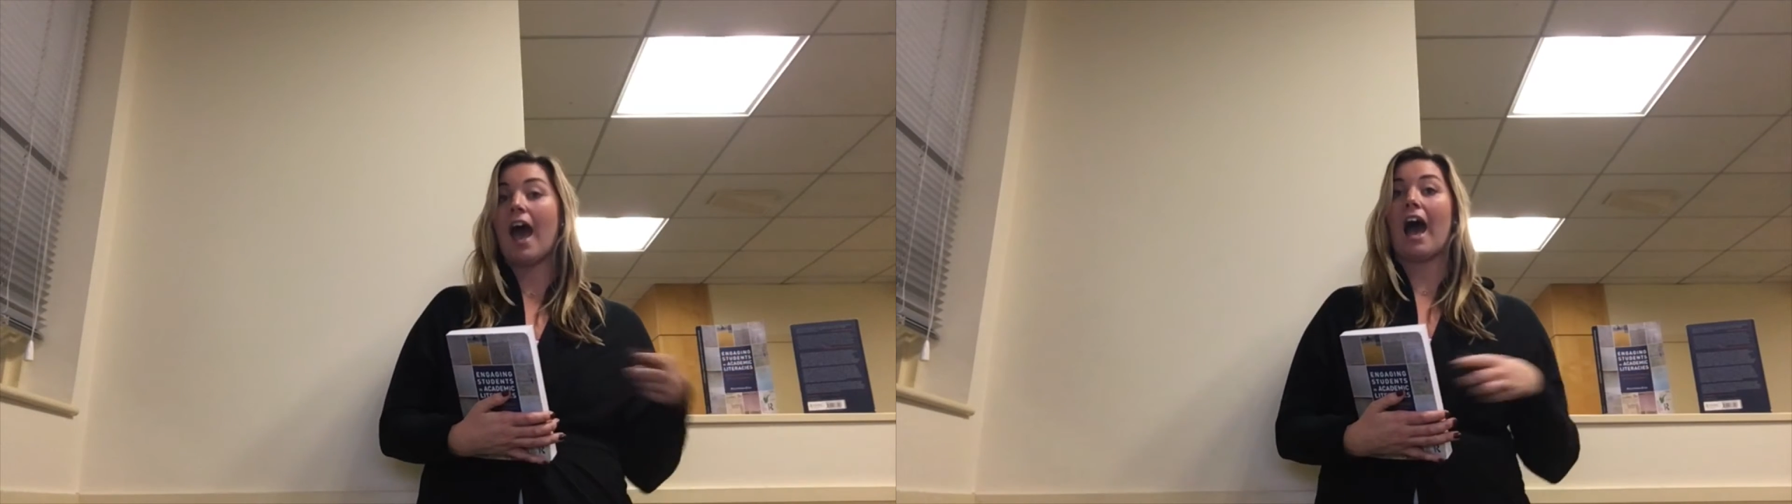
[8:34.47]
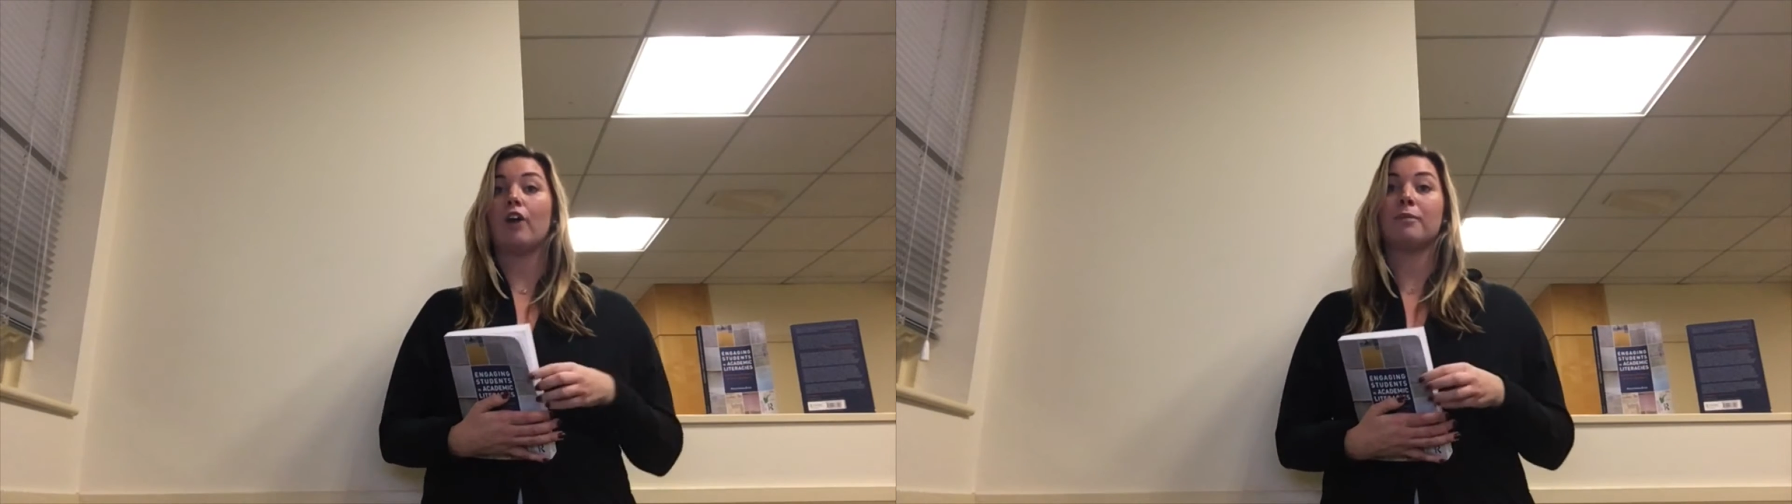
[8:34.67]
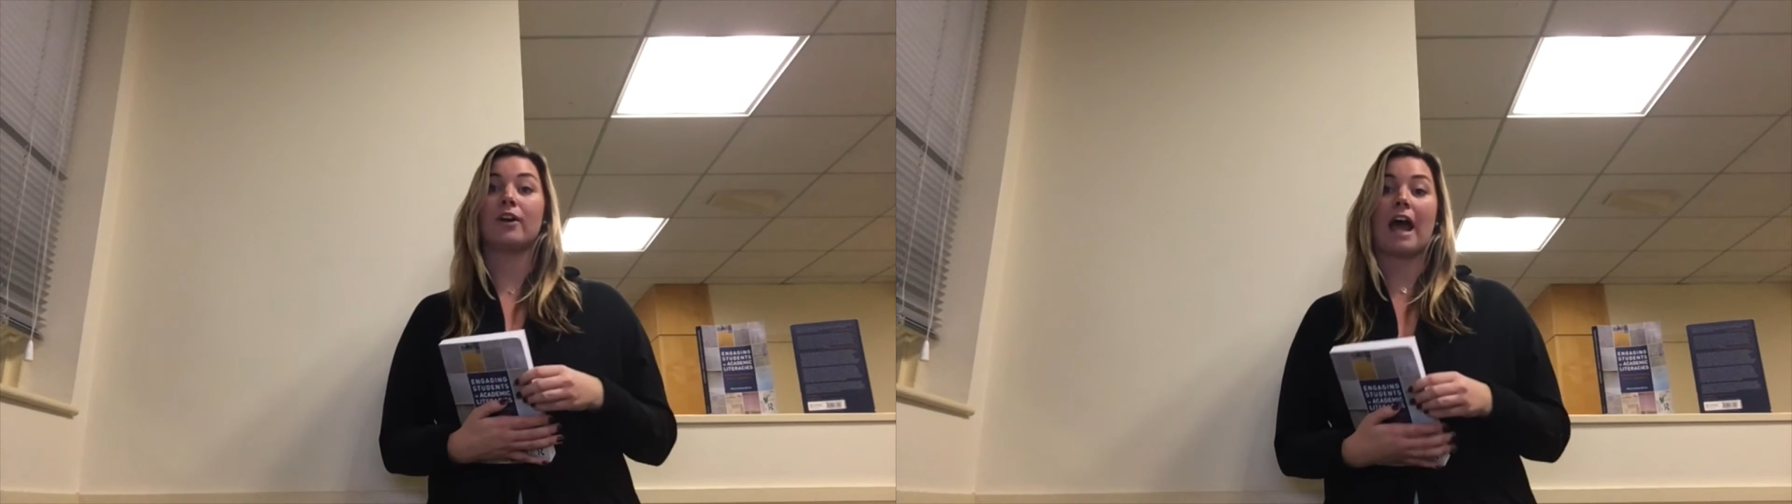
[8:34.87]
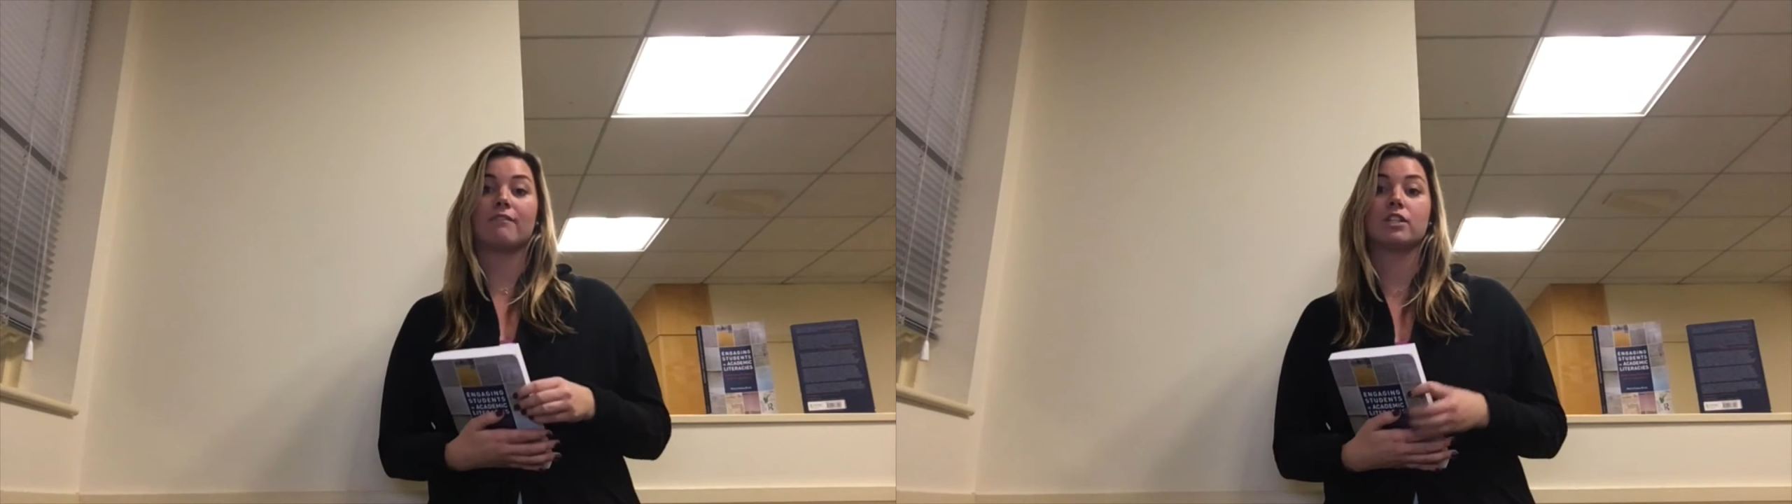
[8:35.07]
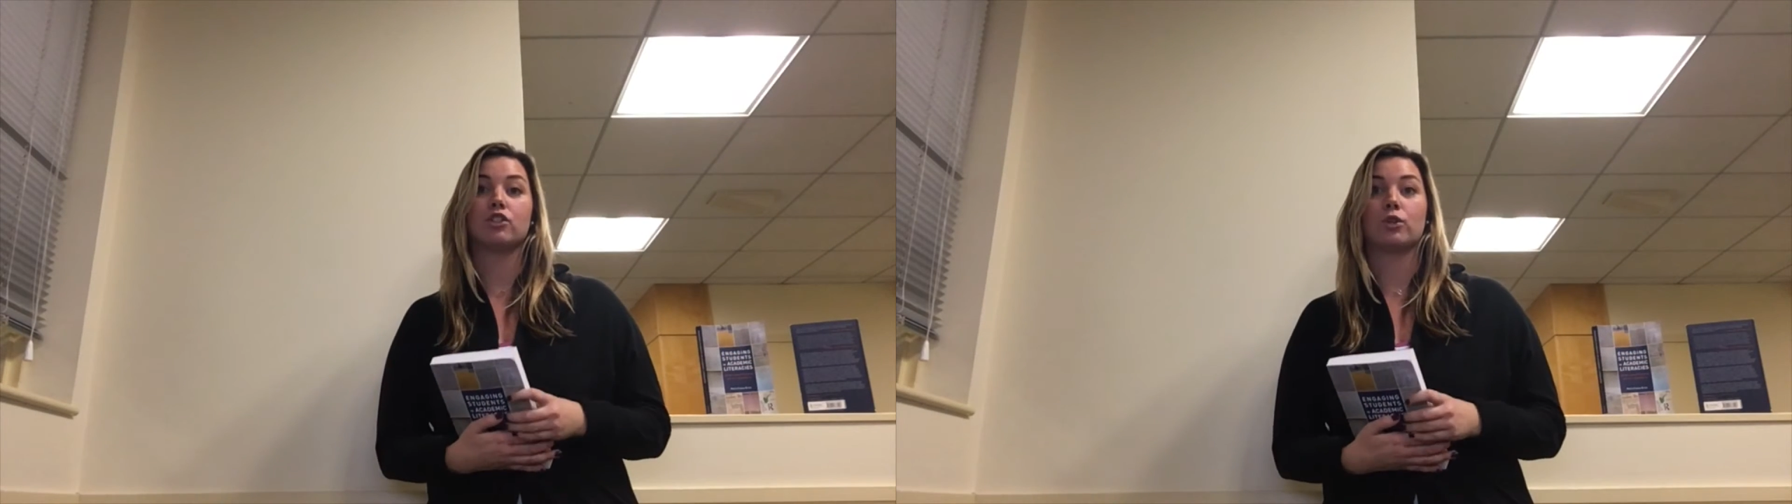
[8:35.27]
How about
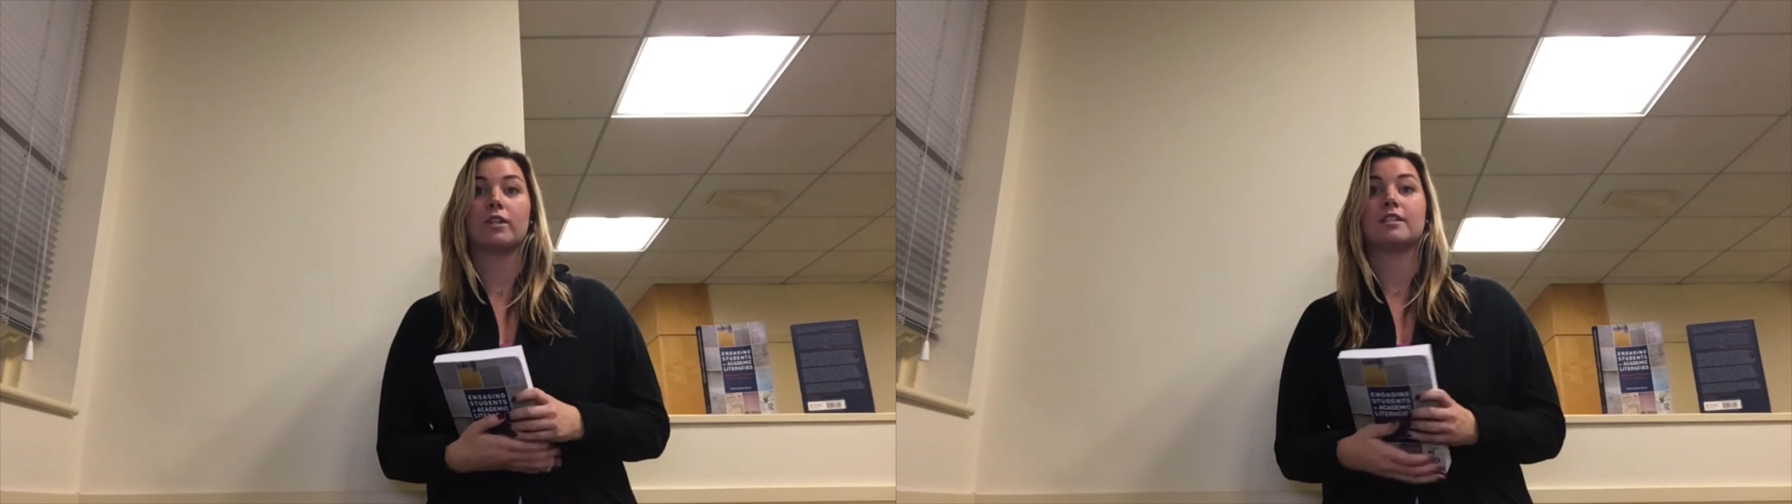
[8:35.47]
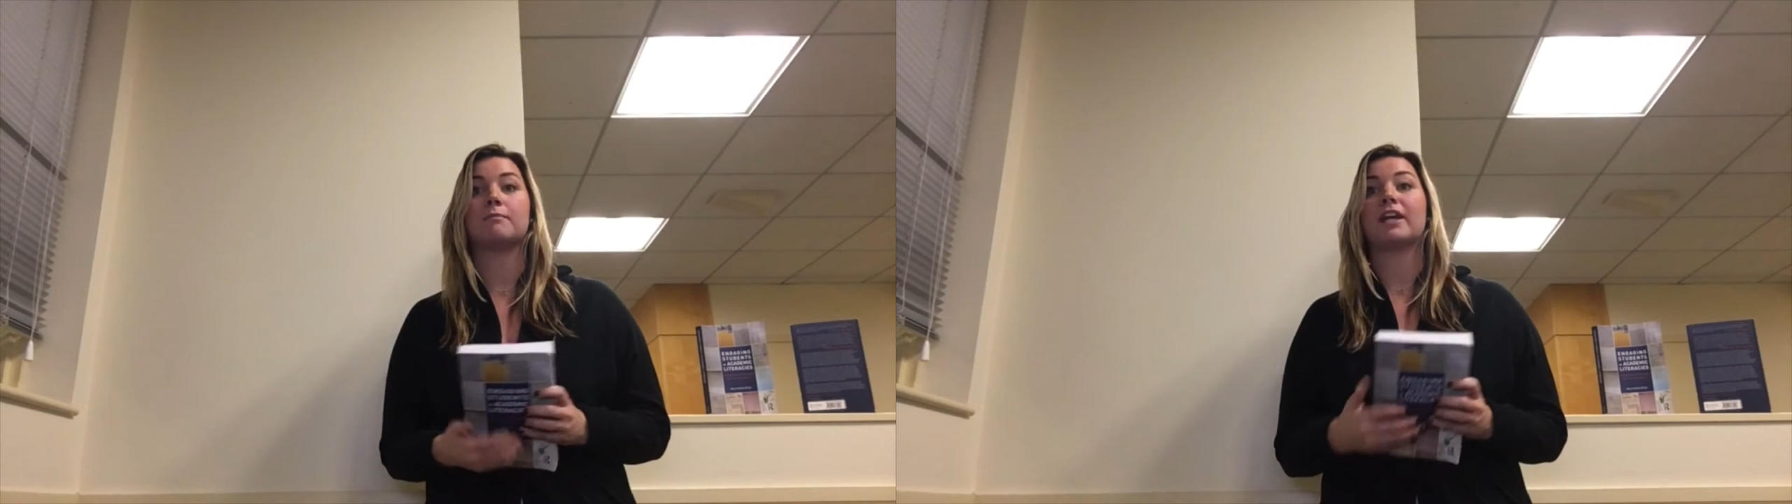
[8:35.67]
having students